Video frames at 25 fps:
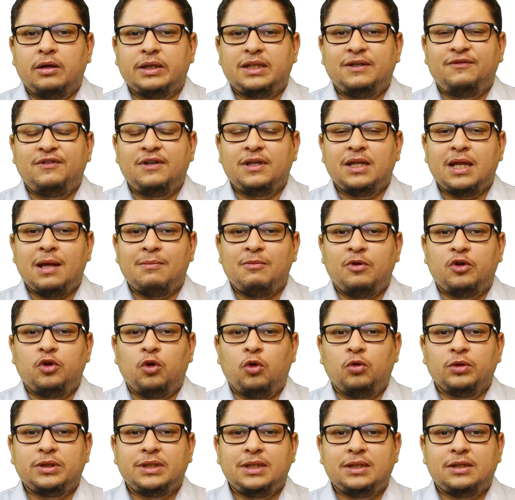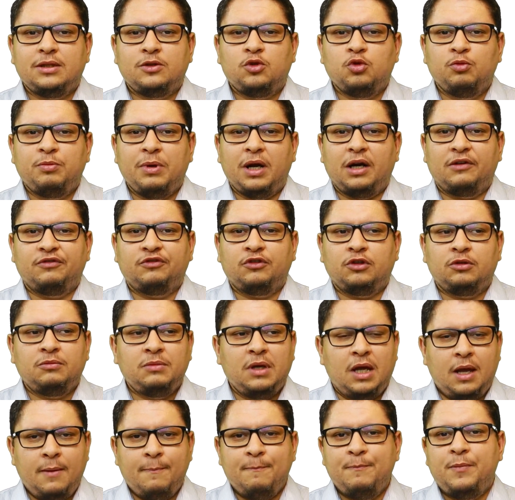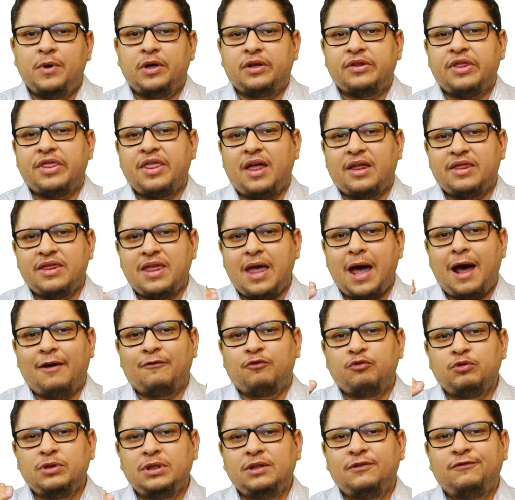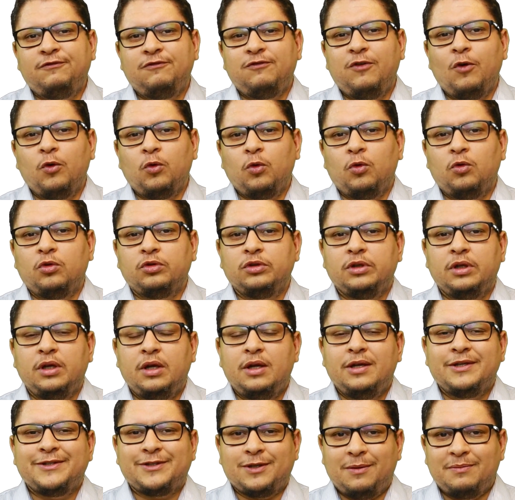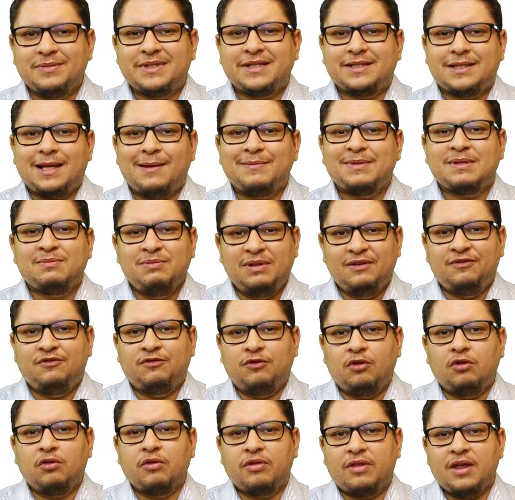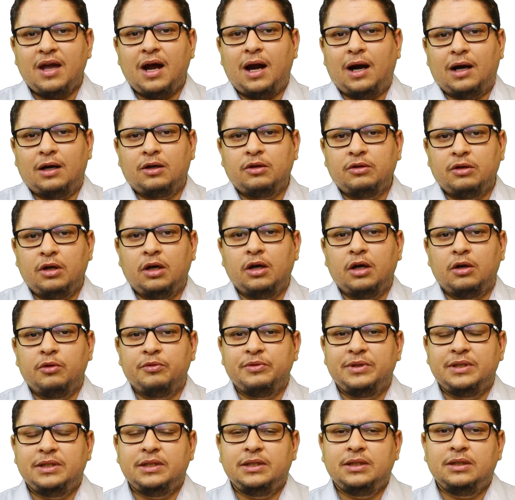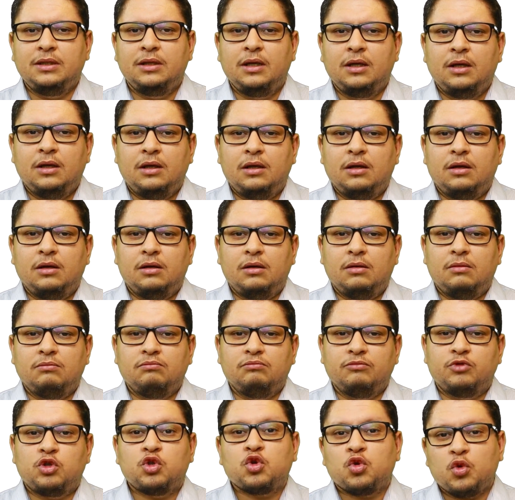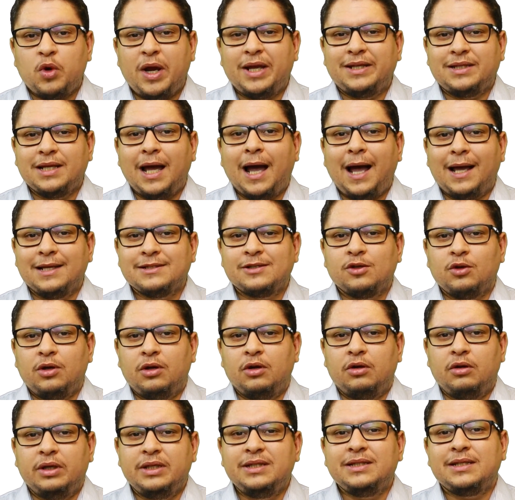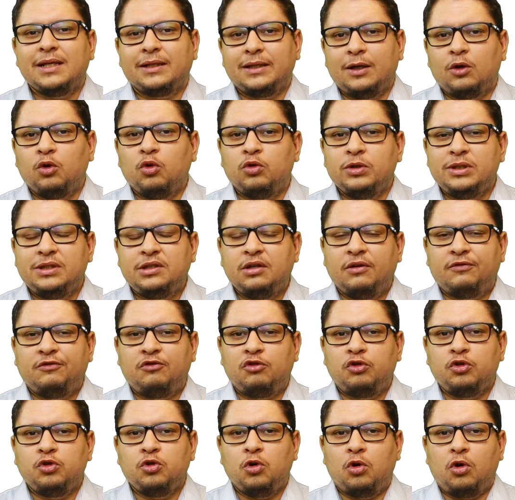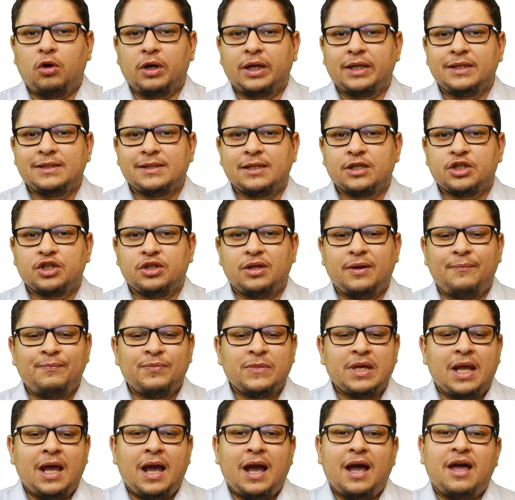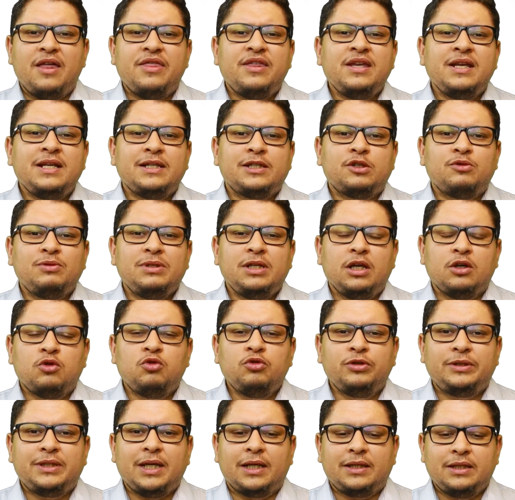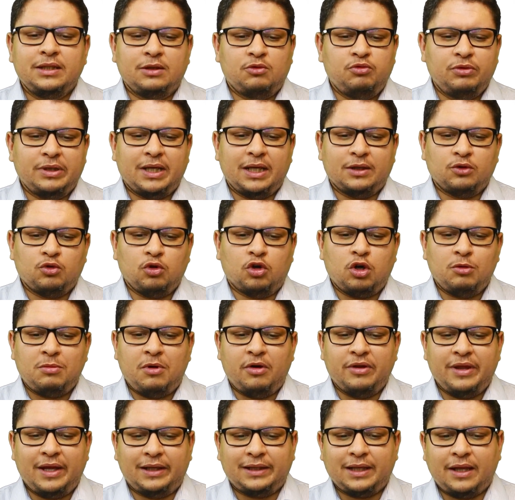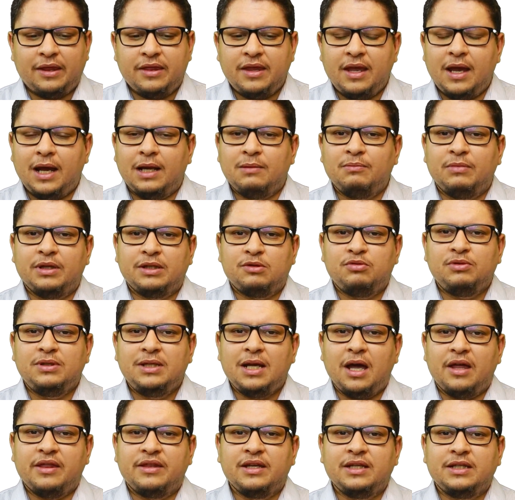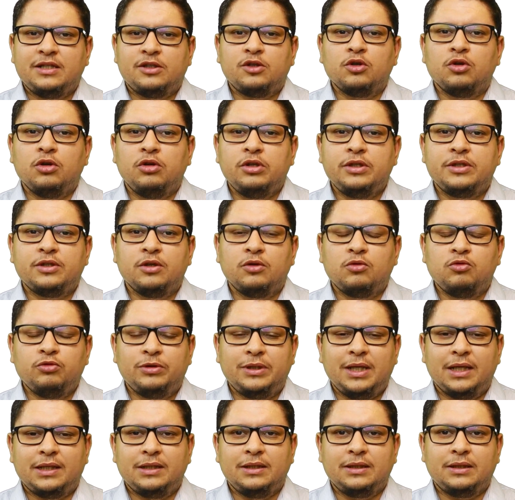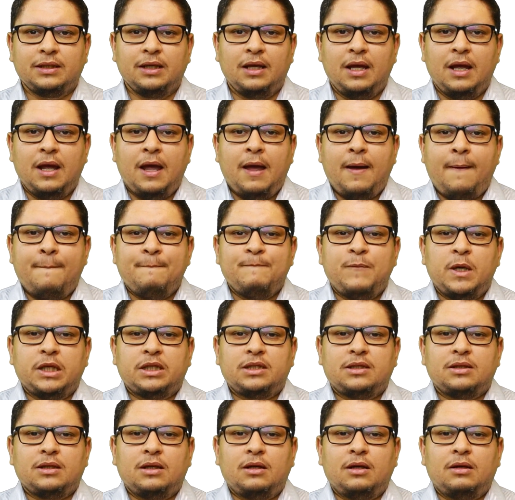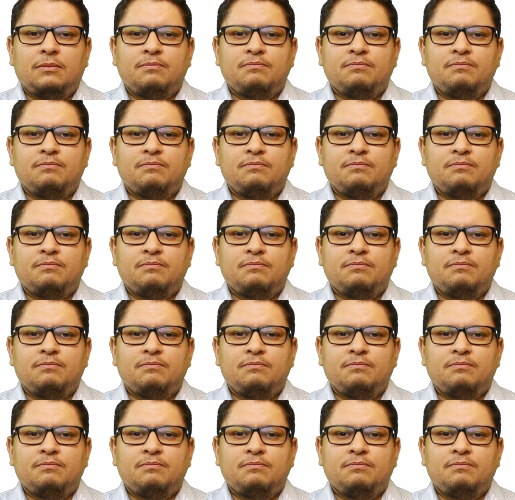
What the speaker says: giving them an audit to perform, but that they have really followed some steps before they are really trained as an internal auditor for your organization. And I think it's really a good technique. We can talk about that at the end, but really I think it's a good technique. But